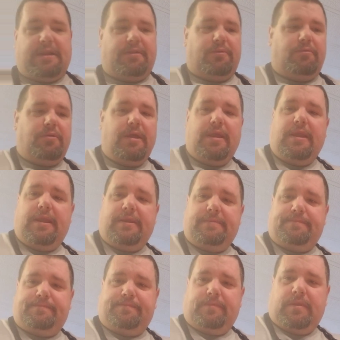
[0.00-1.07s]
of the way.
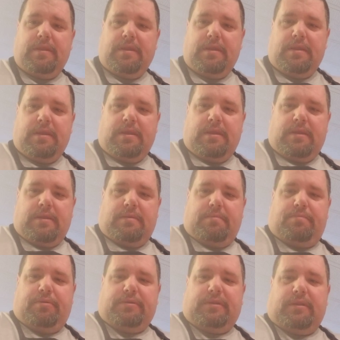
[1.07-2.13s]

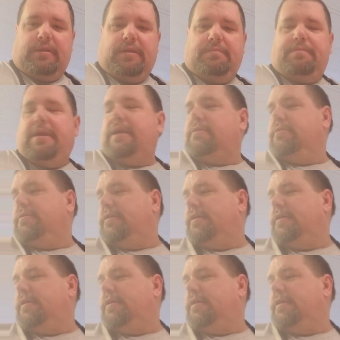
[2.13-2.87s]
Put the lid back on our